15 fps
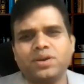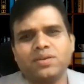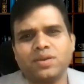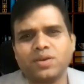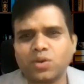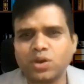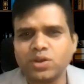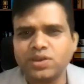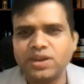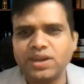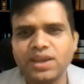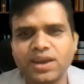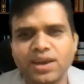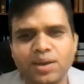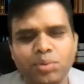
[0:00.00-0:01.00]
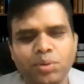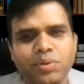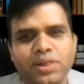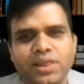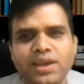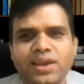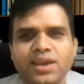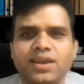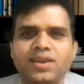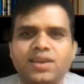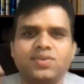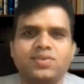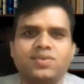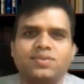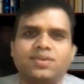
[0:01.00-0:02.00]
across India, people think
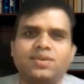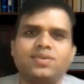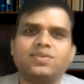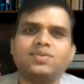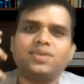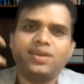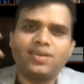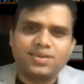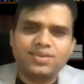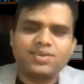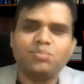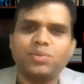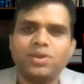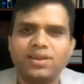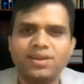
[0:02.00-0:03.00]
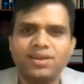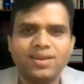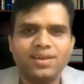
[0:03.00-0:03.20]
English is a status symbol.